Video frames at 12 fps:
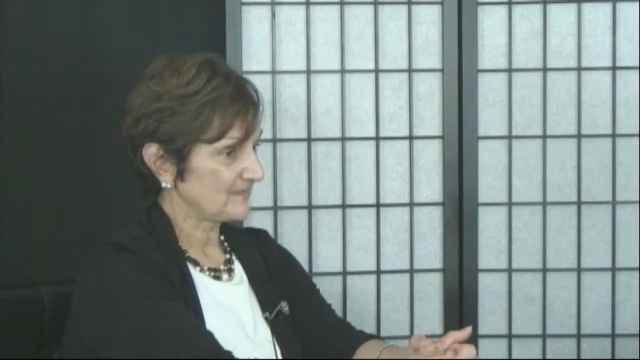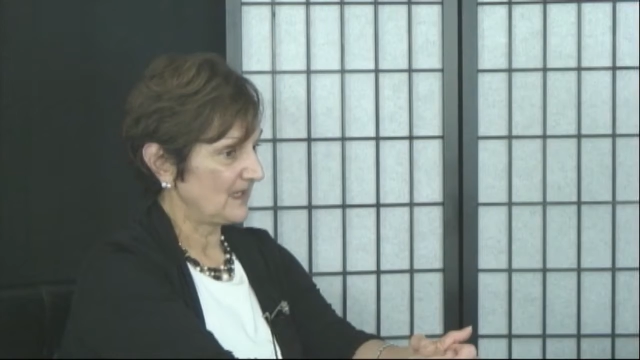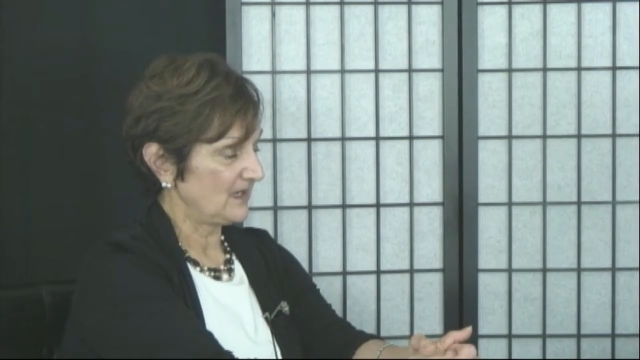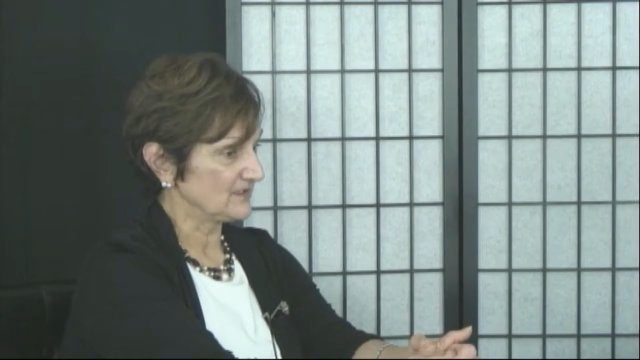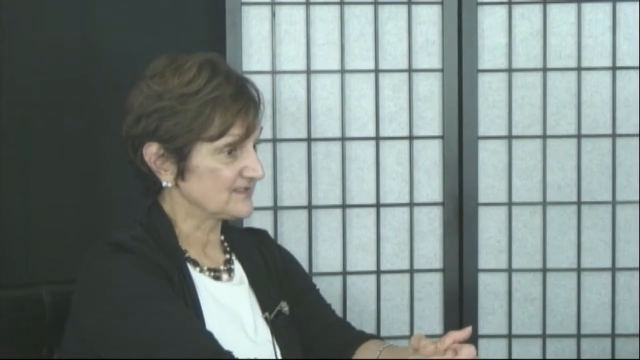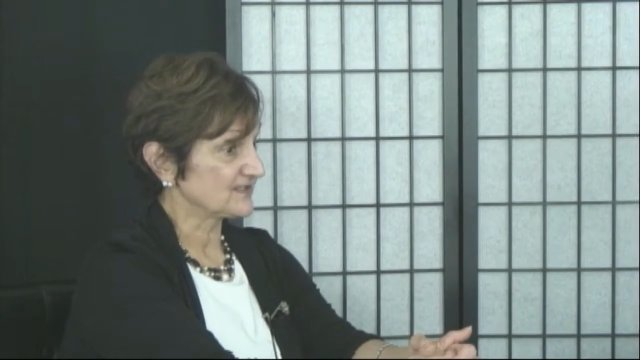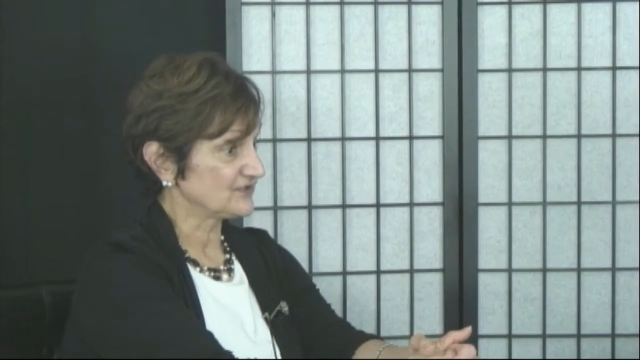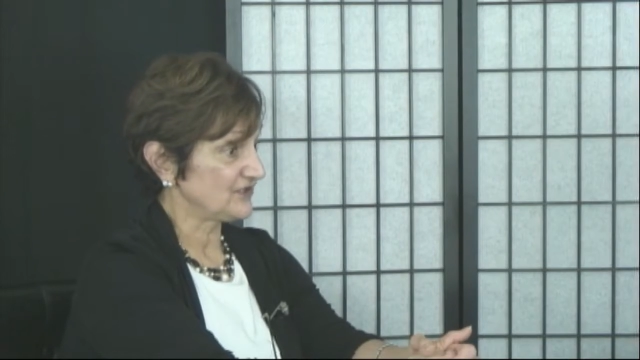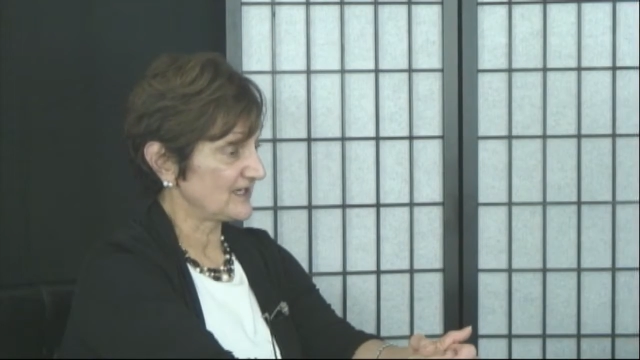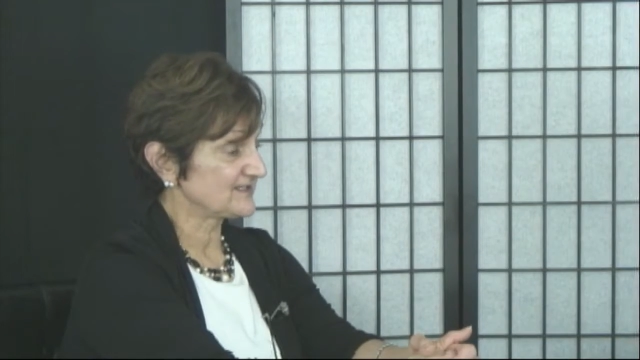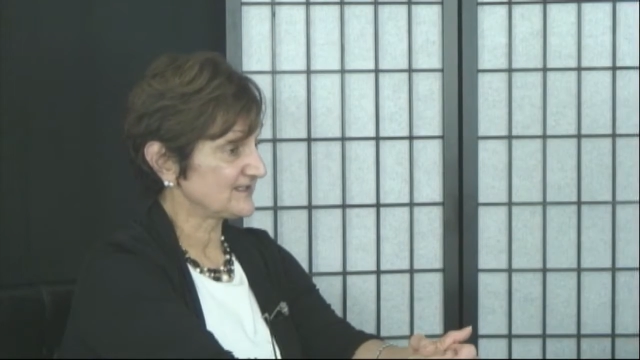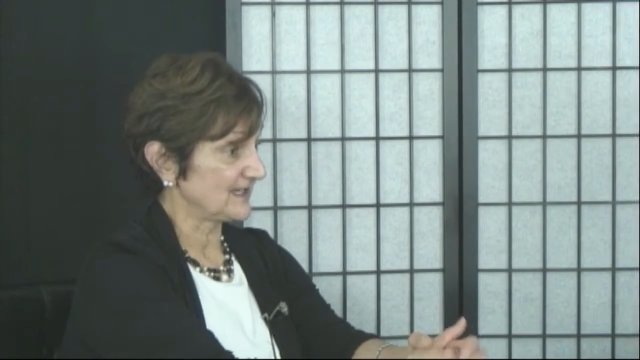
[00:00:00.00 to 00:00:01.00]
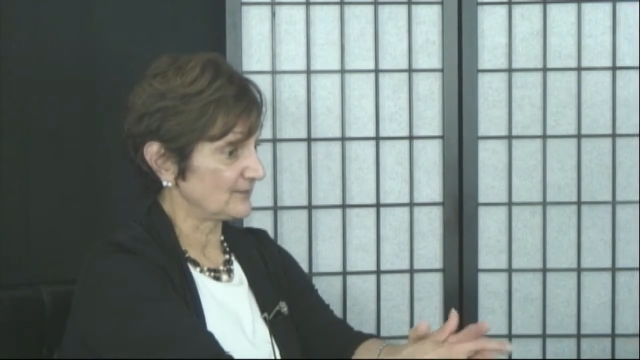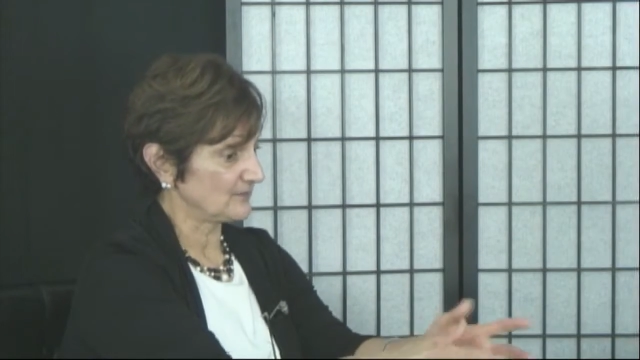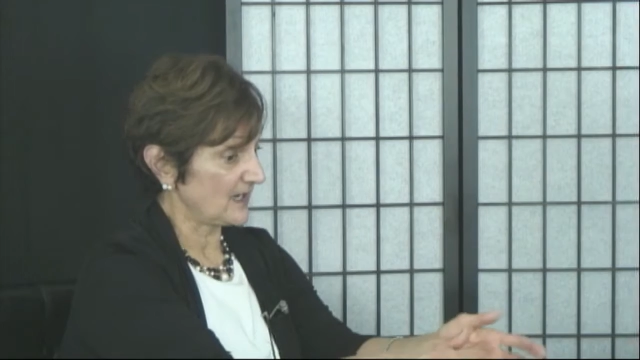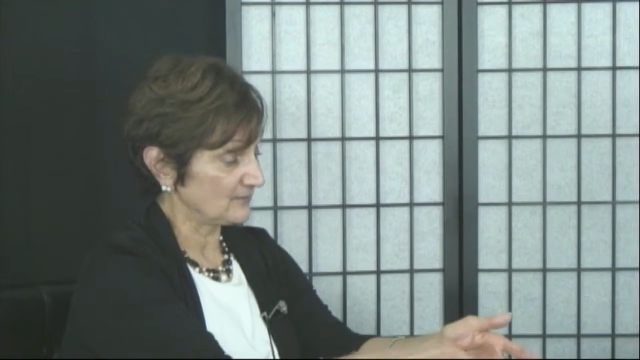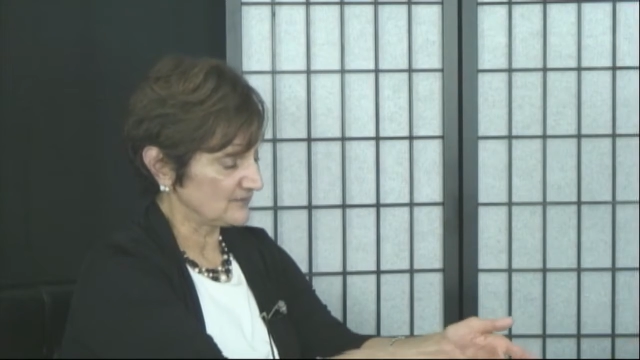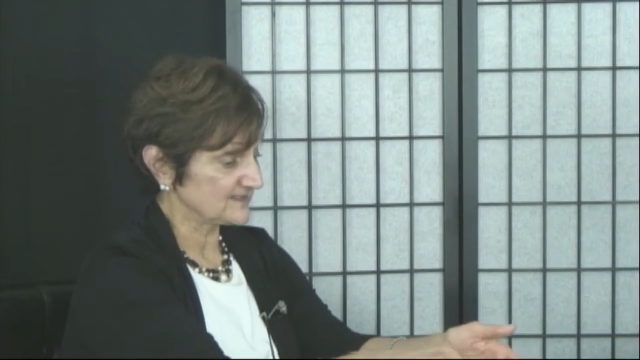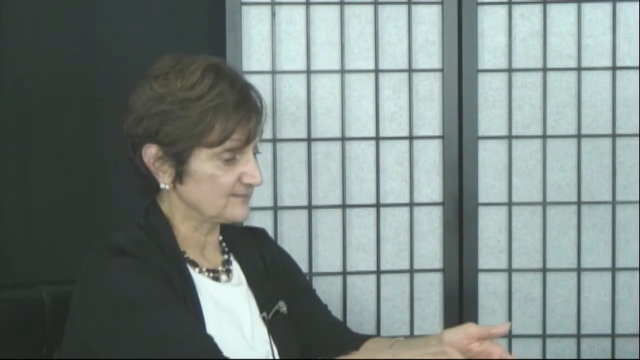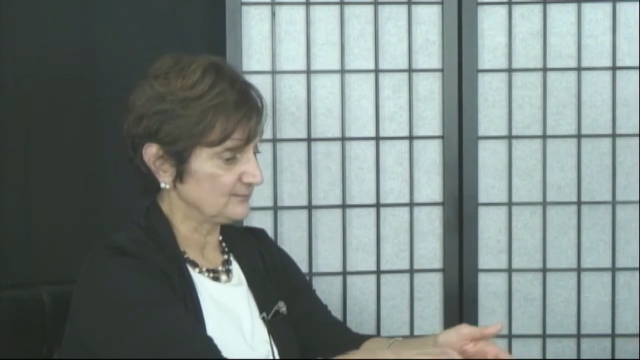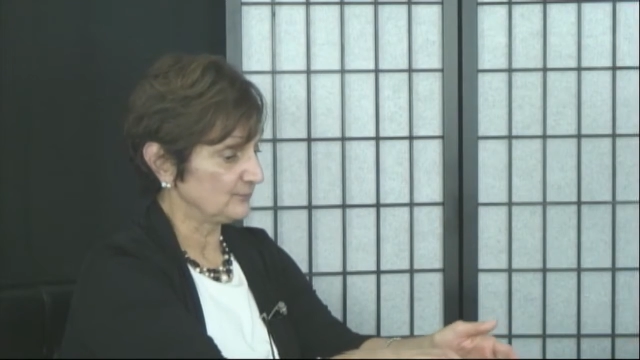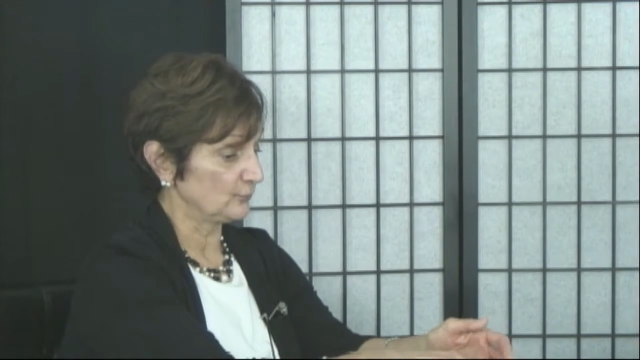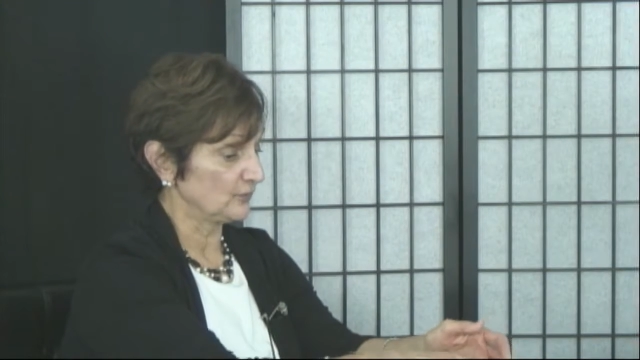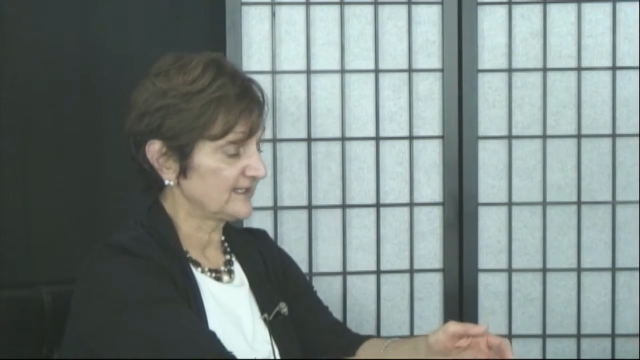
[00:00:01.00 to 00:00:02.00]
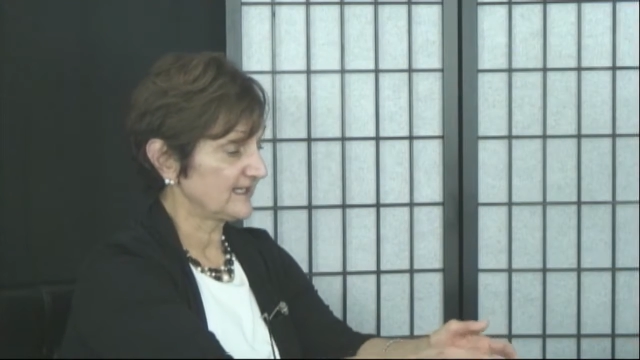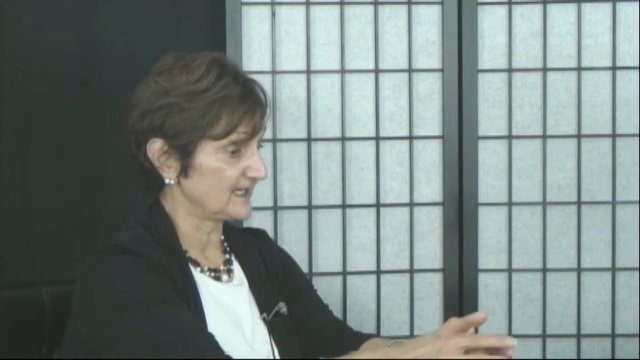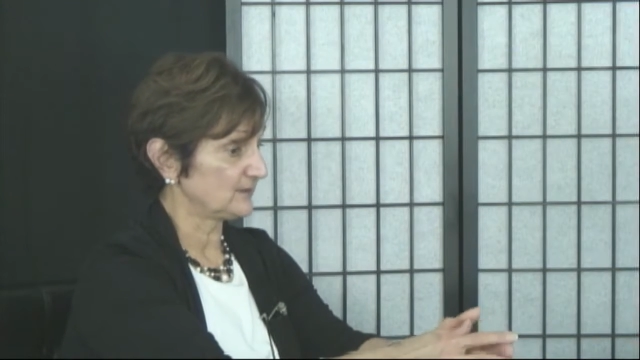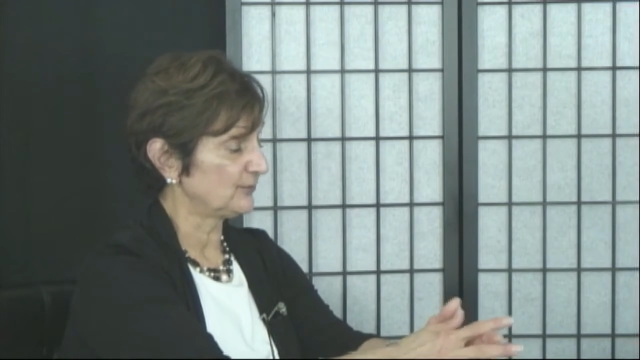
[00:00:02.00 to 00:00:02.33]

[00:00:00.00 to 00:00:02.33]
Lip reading: suggested, I was working on a